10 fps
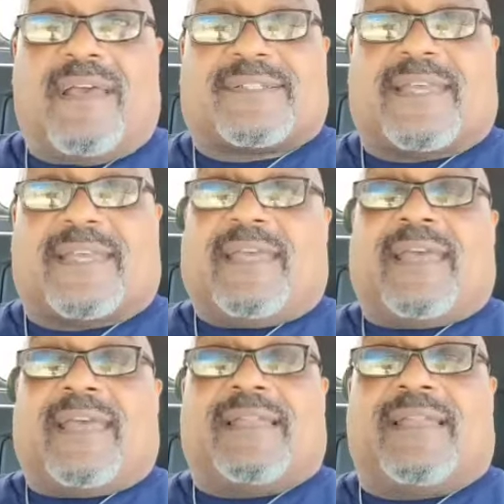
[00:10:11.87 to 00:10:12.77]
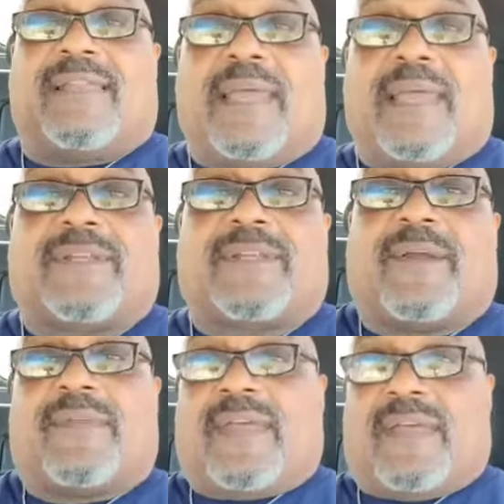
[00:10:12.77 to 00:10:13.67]
See, let me tell
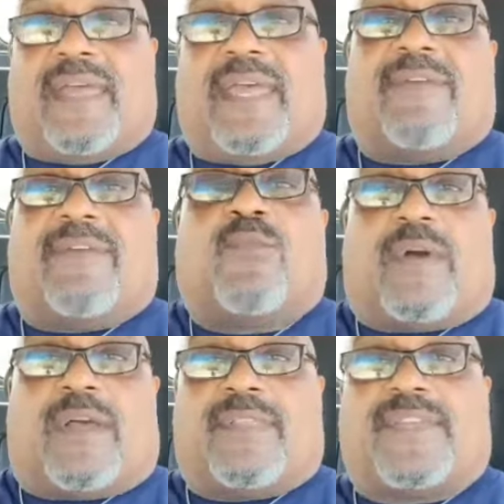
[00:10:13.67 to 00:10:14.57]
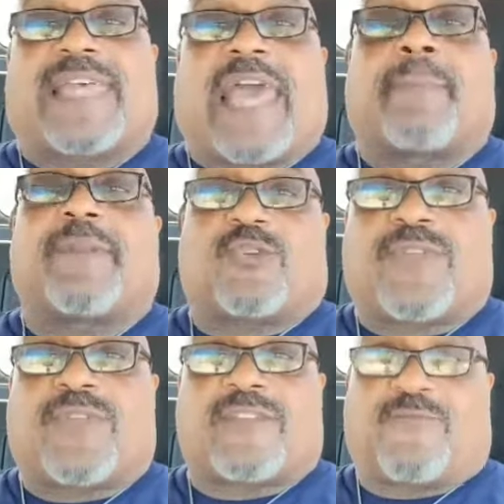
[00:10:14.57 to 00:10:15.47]
you, if this happened in
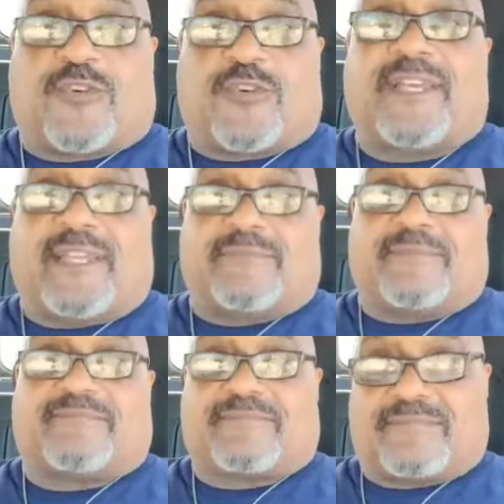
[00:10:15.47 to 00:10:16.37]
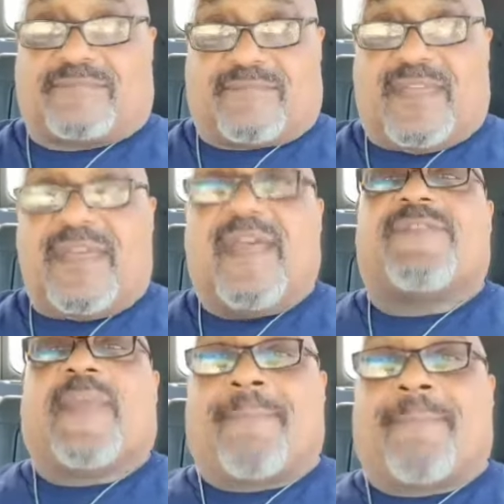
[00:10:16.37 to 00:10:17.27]
2014,
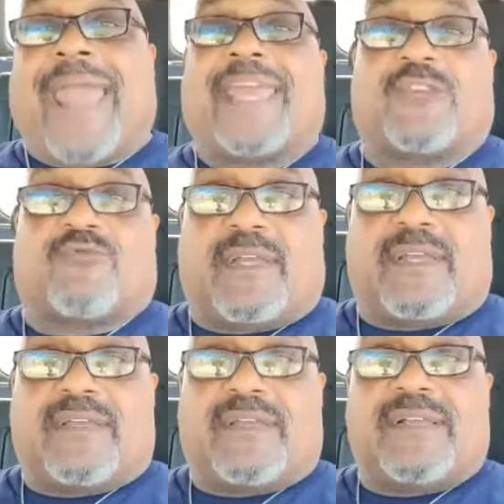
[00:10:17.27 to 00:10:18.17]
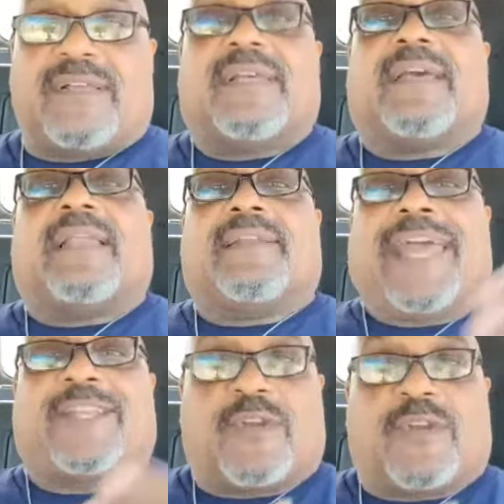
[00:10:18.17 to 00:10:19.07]
the back injury
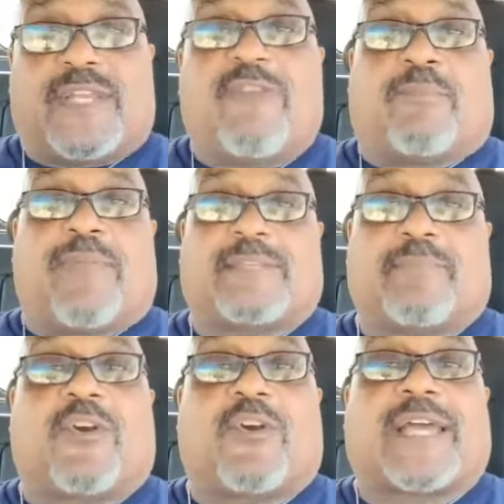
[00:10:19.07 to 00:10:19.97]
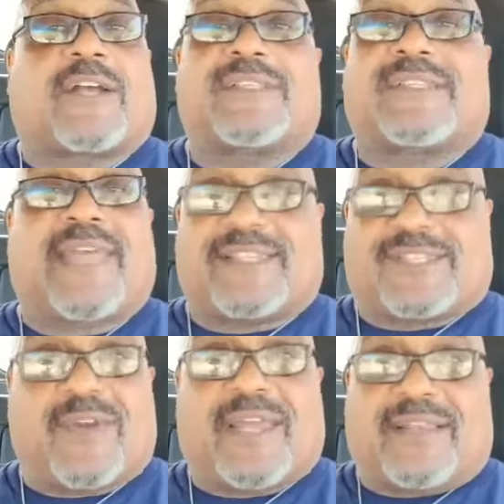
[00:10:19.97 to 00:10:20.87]
led to a knee replacement because I couldn't stand
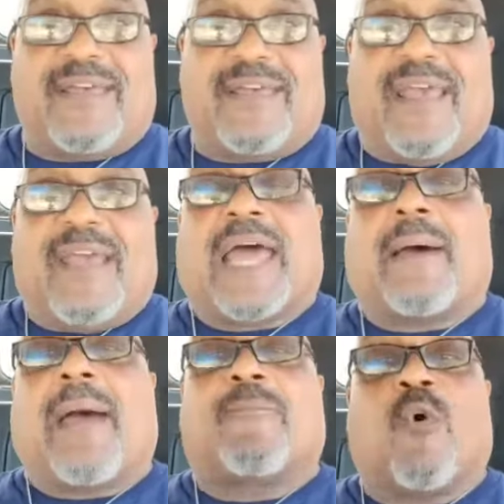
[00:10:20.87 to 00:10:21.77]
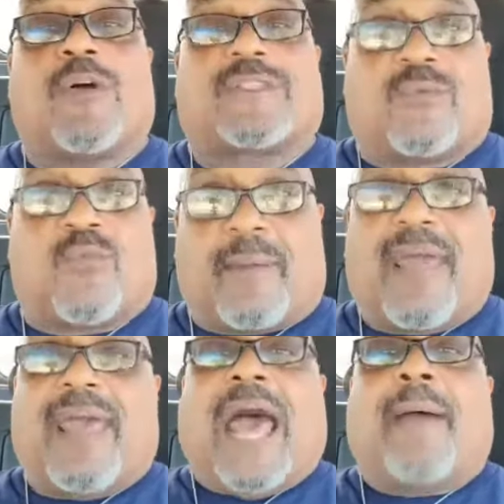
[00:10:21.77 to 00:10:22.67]
straight. Now, I'm going somewhere.
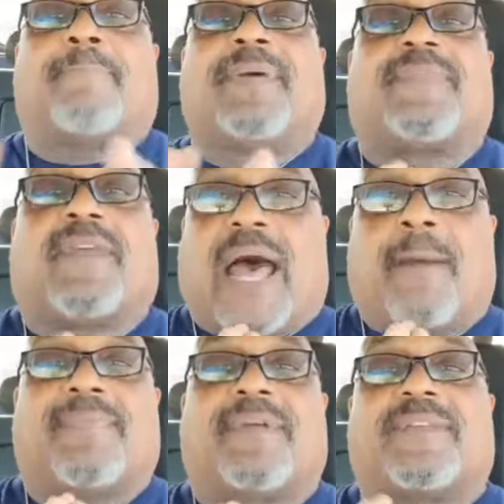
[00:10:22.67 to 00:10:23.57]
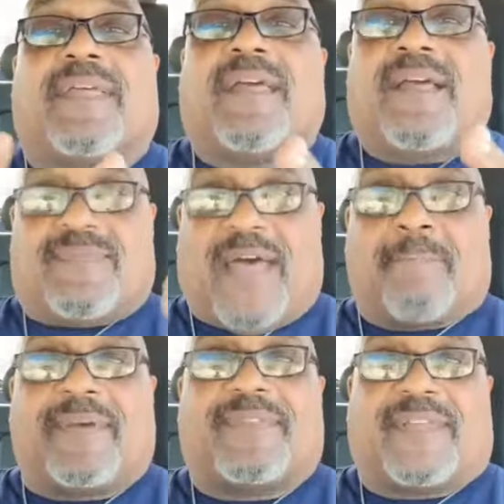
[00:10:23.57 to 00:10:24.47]
I'm building the, I'm building the,
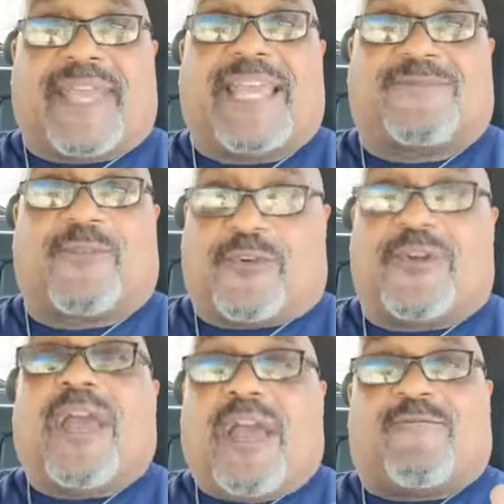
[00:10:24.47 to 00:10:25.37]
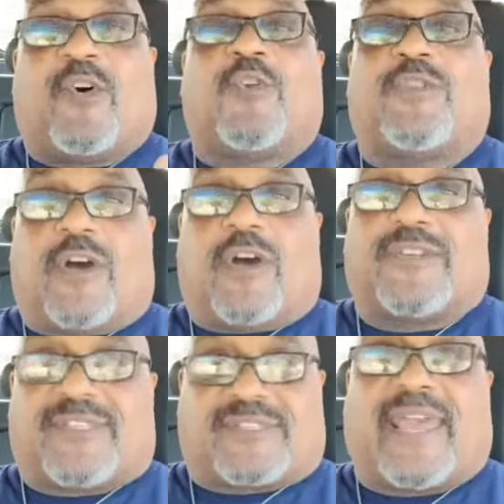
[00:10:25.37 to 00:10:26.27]
I'm building the case for you to
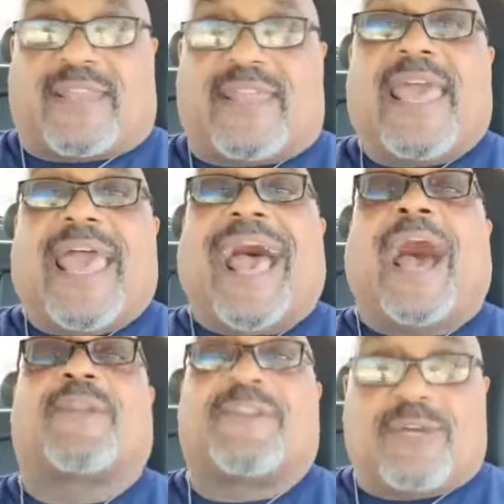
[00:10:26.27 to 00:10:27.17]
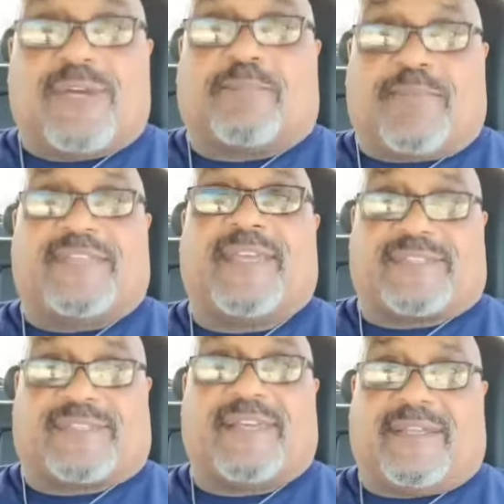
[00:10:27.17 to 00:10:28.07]
understand how to deal with
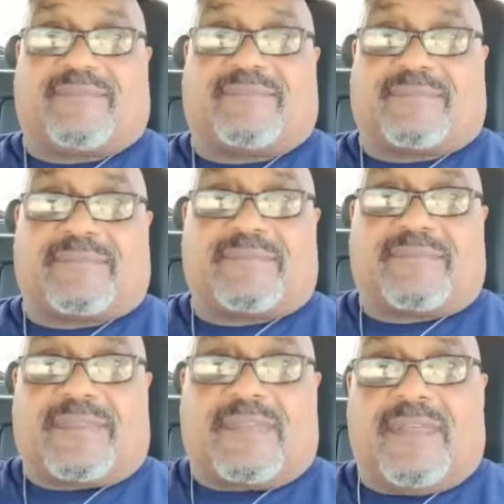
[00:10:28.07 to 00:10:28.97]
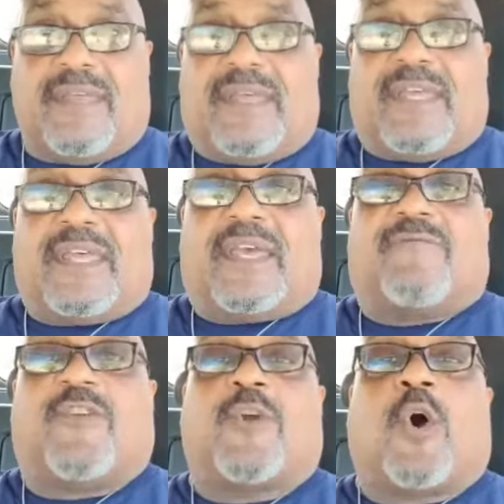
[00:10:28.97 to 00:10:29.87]
PTSD.
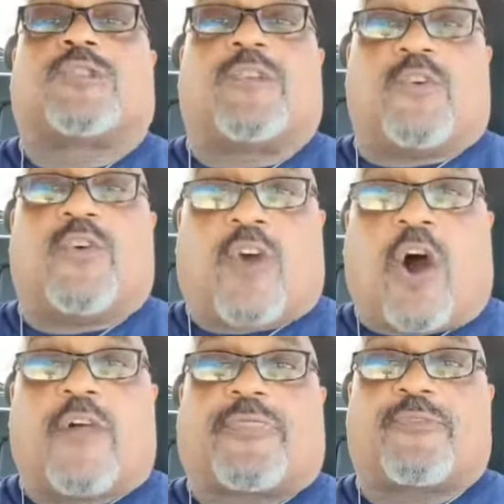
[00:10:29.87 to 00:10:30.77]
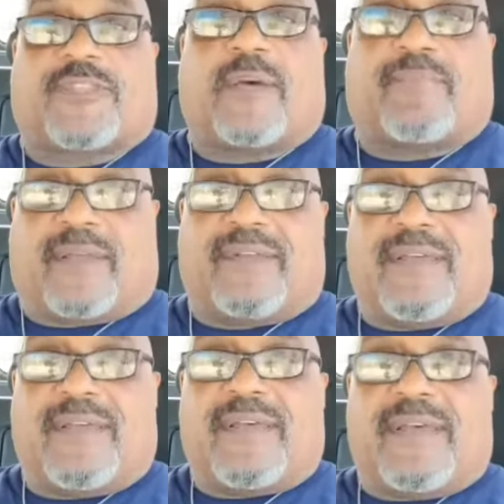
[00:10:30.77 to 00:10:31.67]
For those of you who have gone through something,
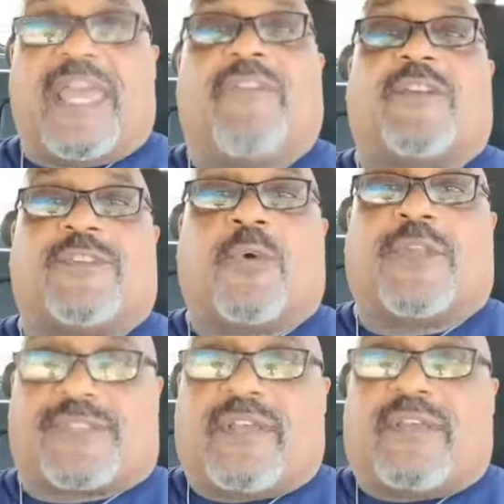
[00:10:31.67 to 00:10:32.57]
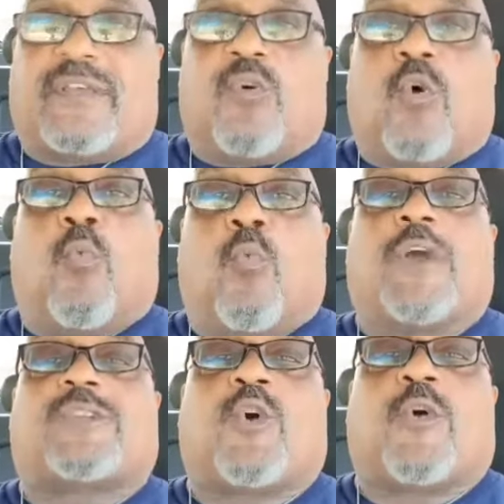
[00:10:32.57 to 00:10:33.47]
if you notice,
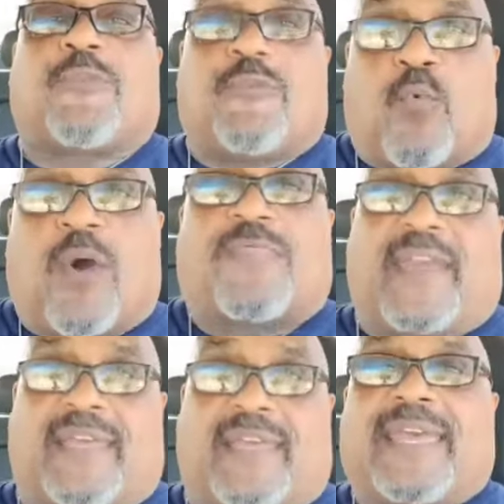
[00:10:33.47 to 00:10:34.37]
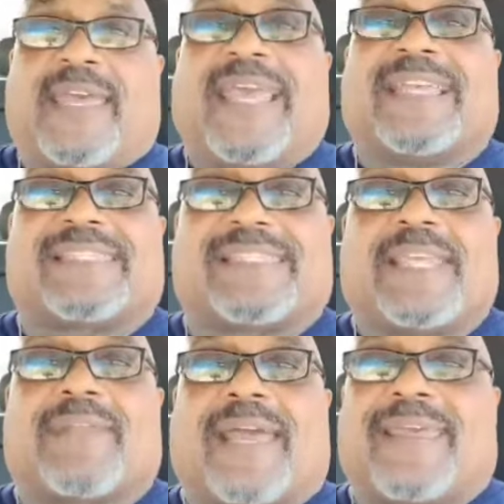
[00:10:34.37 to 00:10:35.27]
once you go through one thing, it
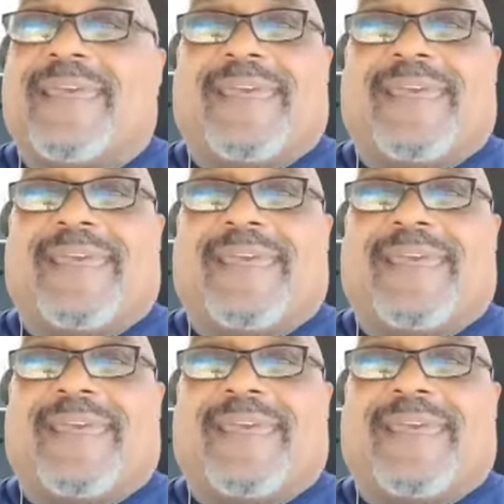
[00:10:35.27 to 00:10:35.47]
seems like